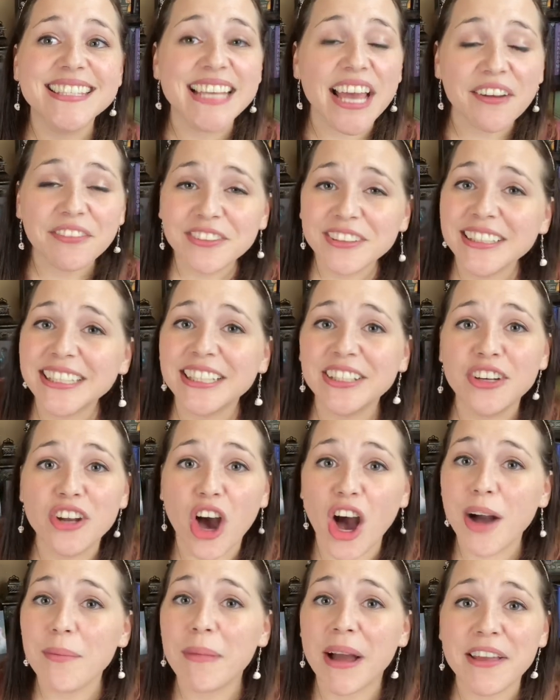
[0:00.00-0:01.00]
definitely
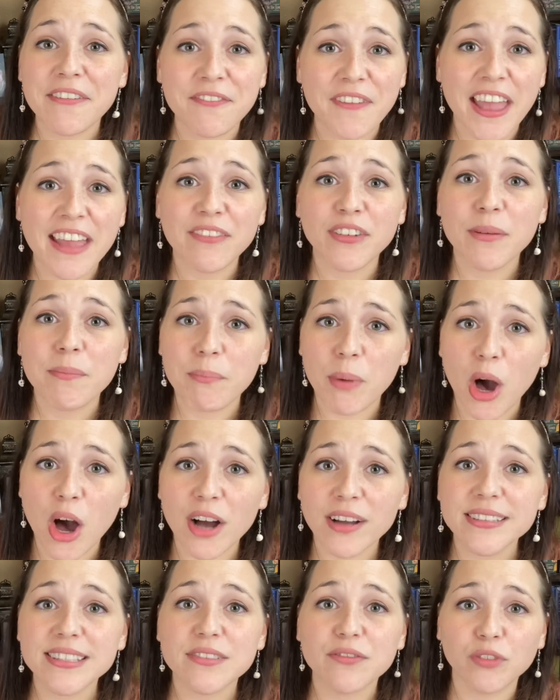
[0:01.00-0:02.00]
not my favorite box